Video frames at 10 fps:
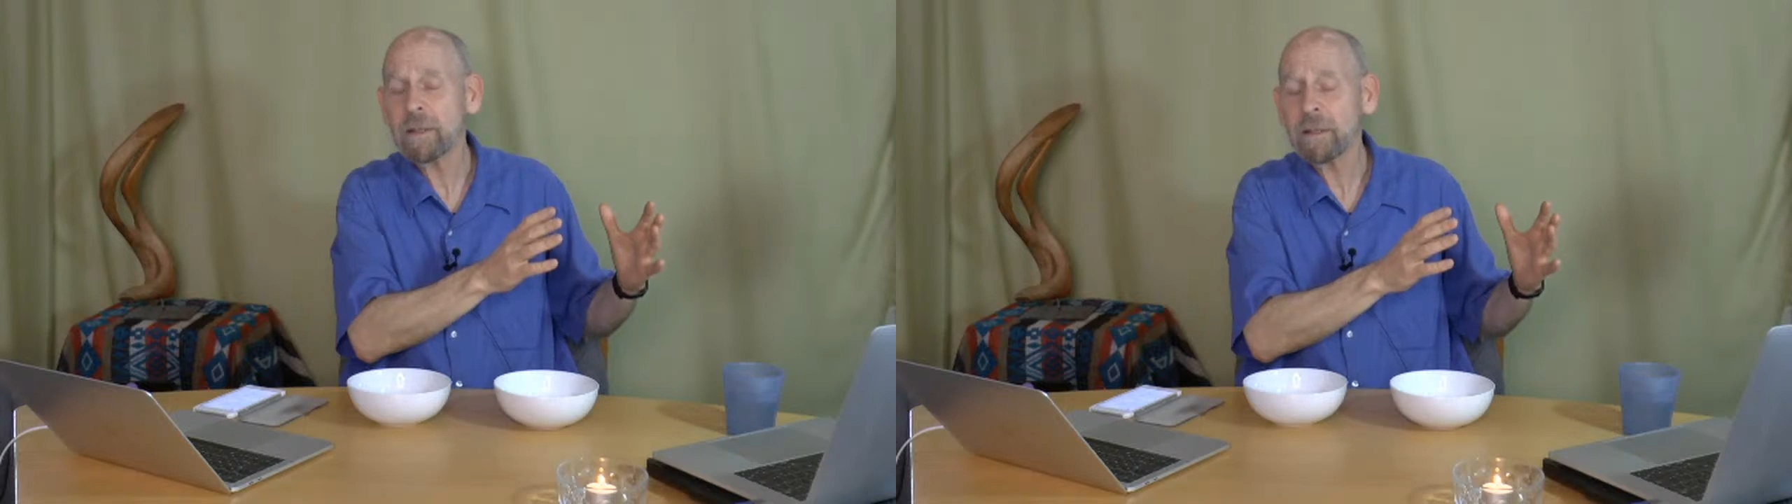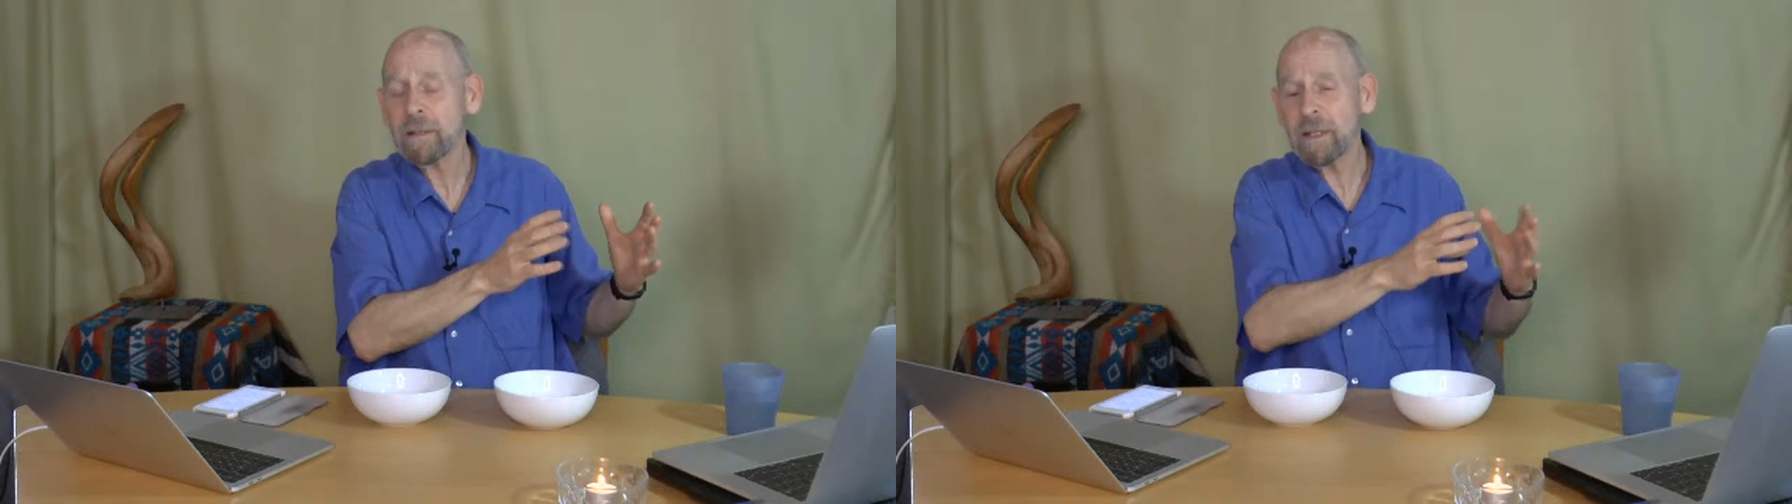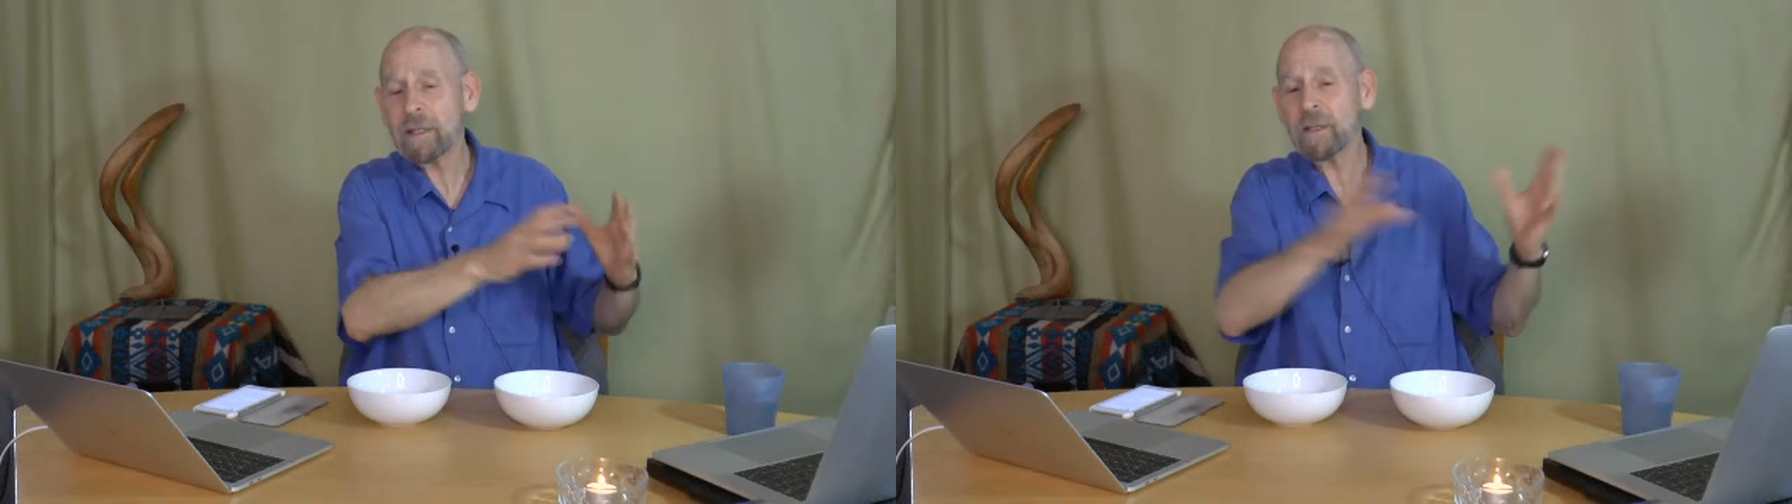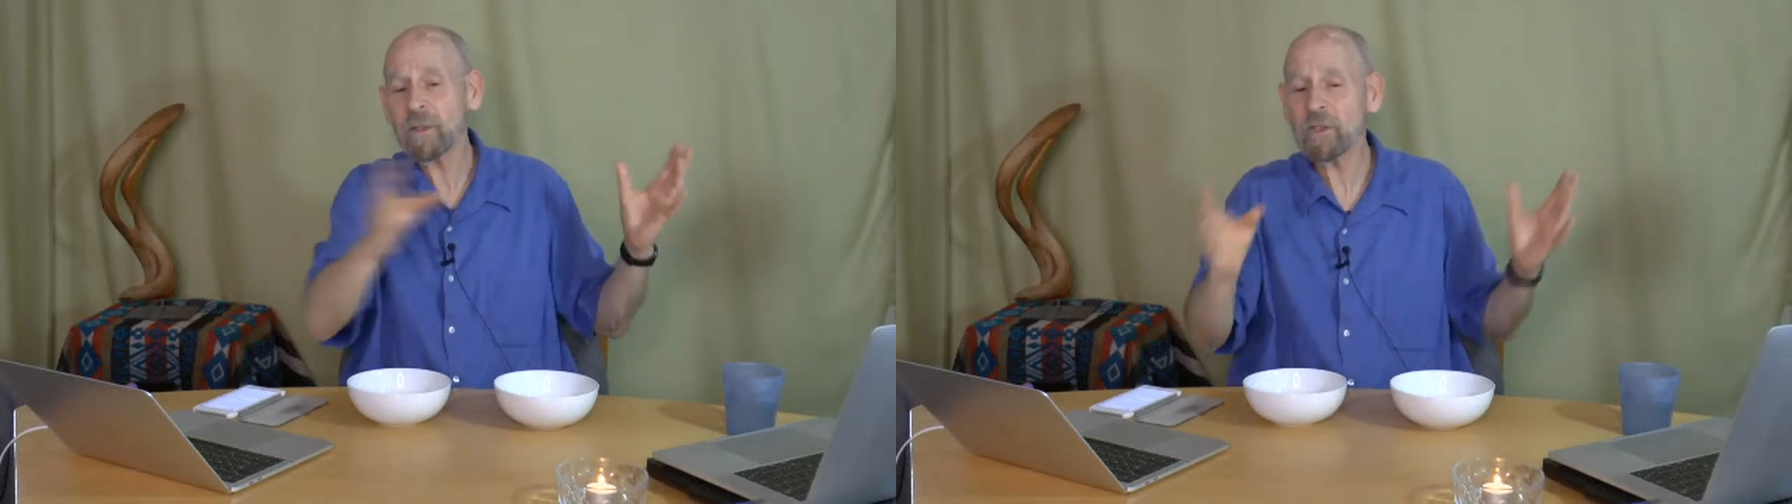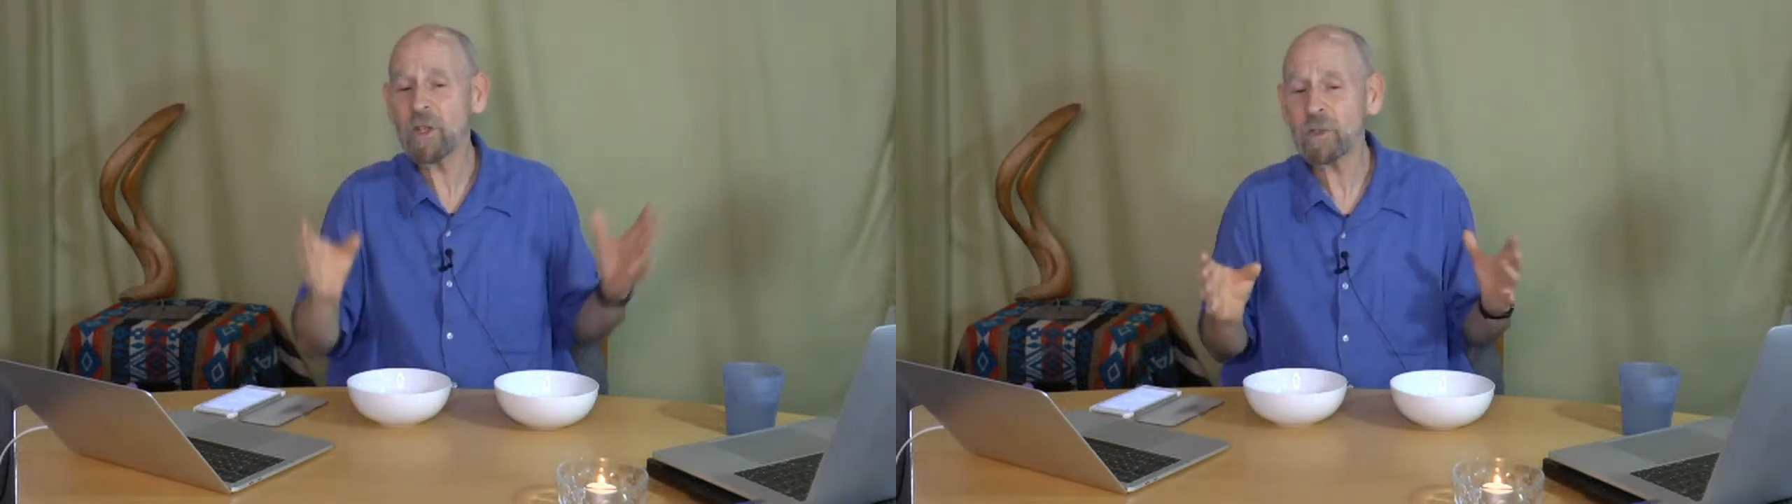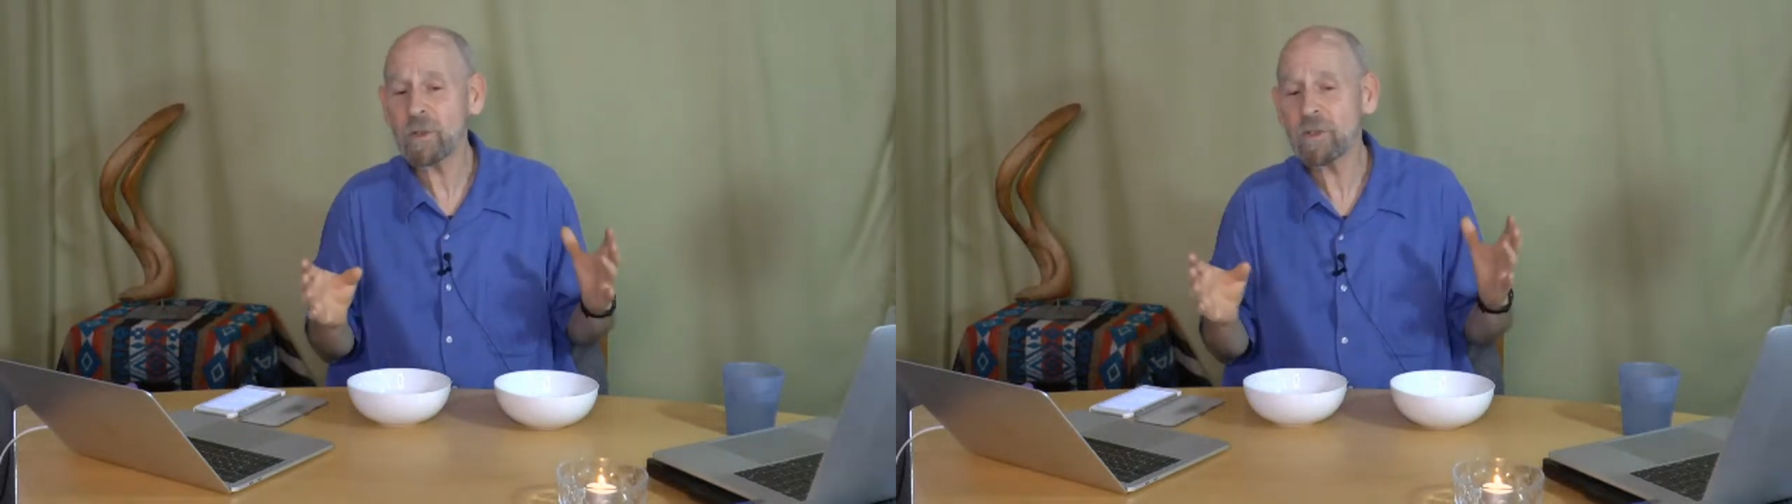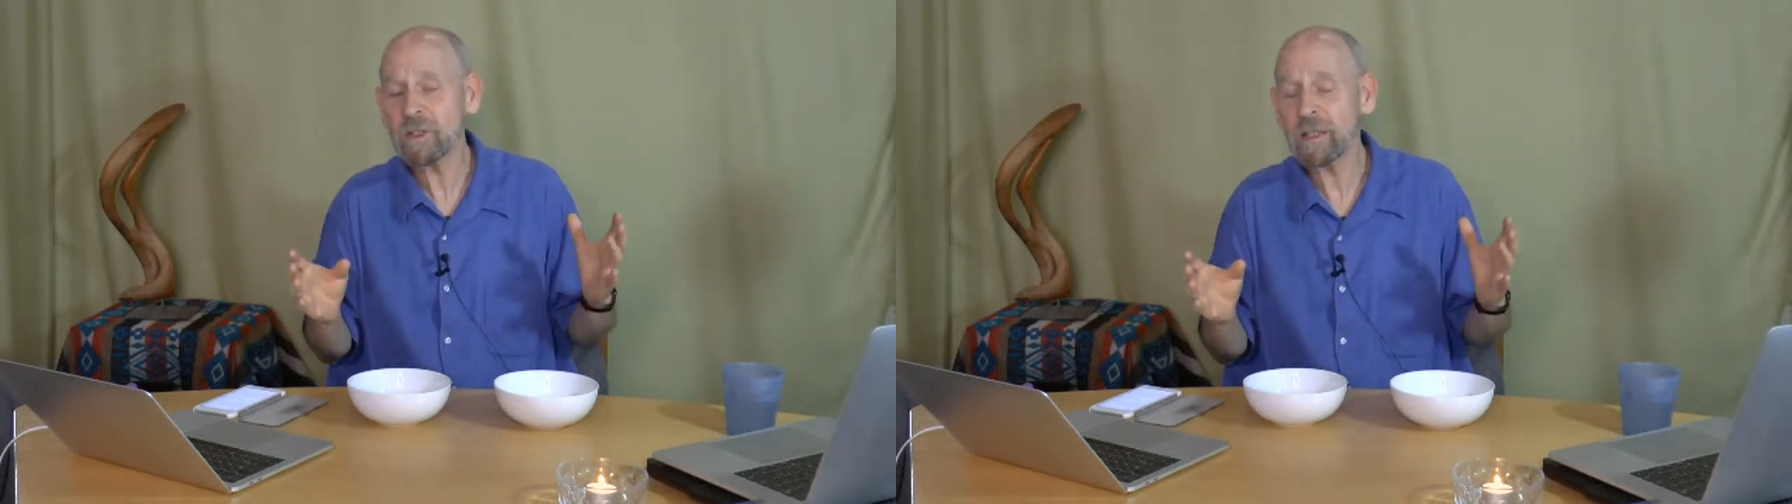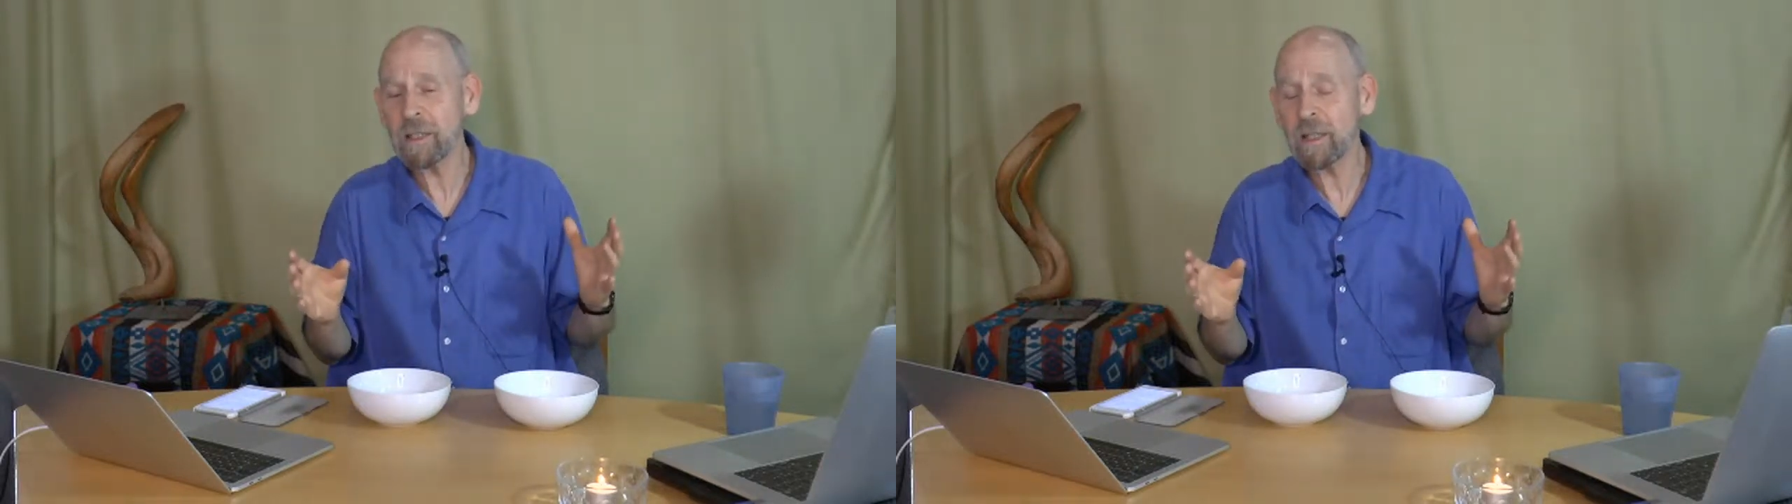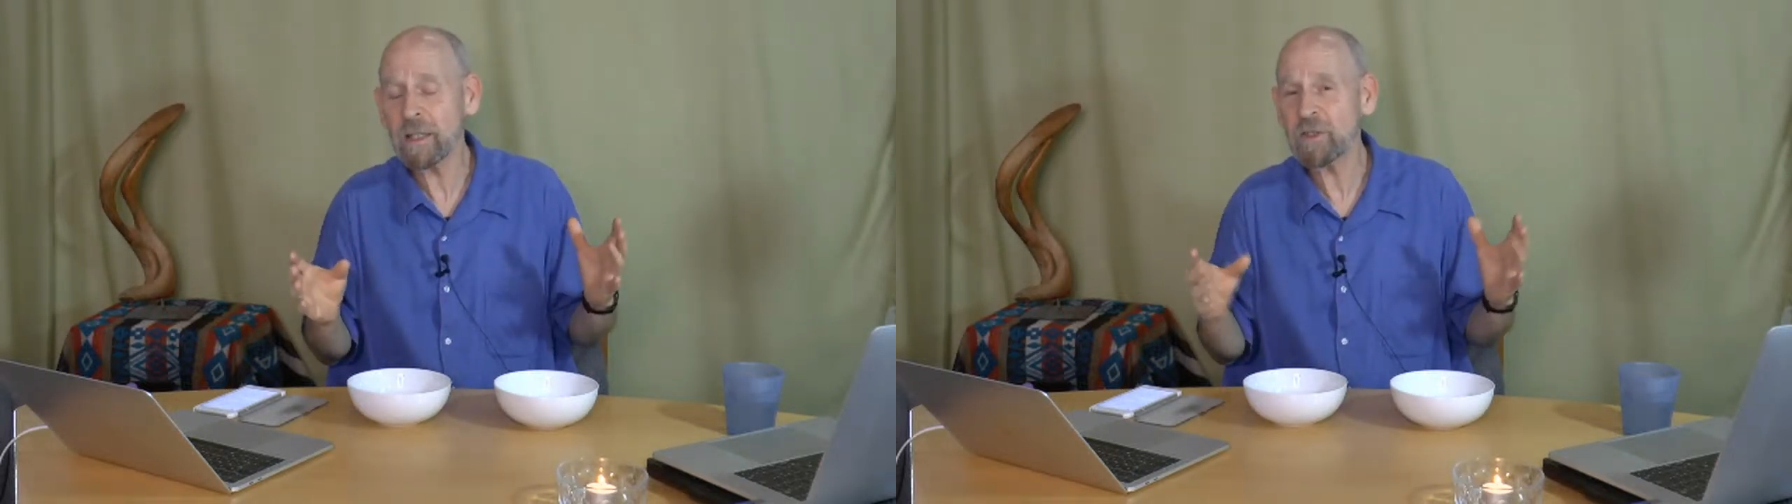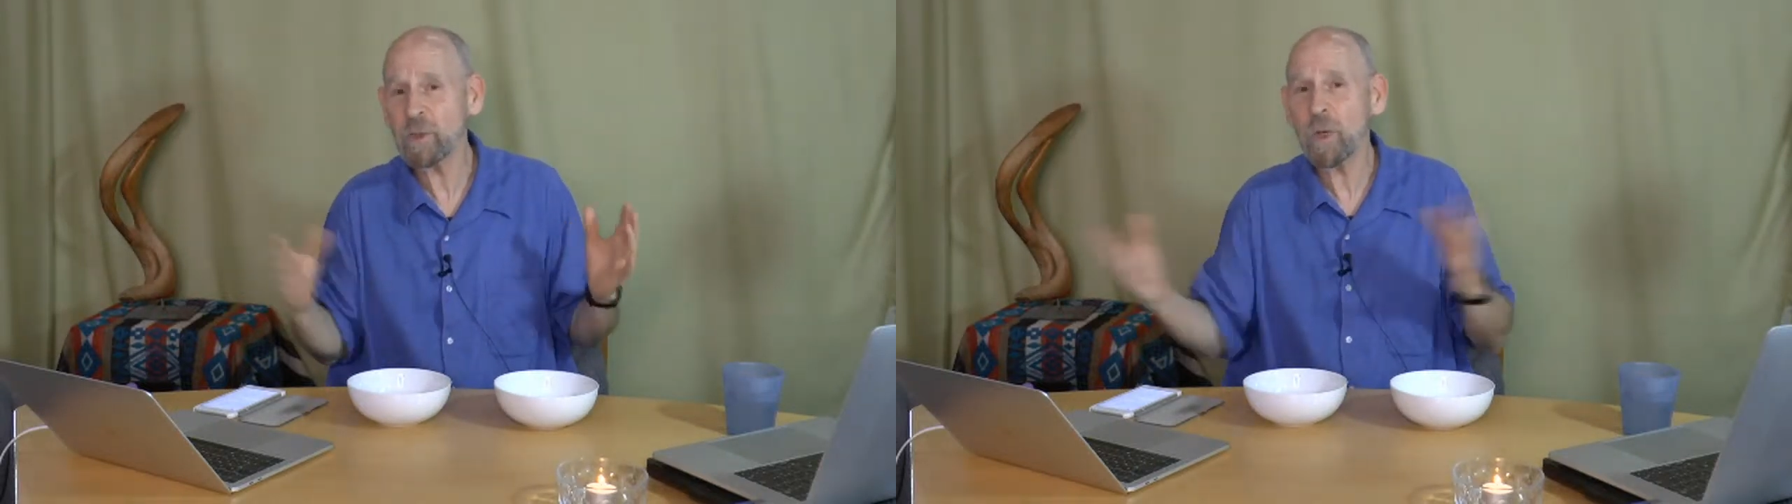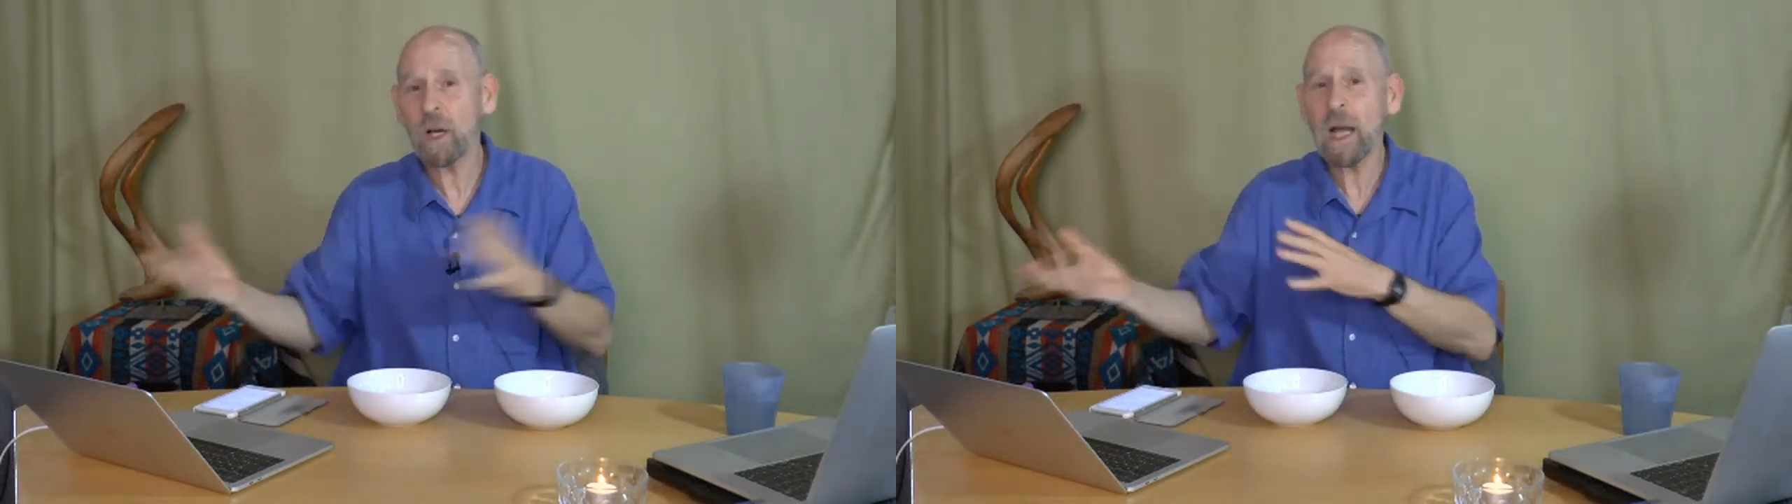that in a circle studying energy work,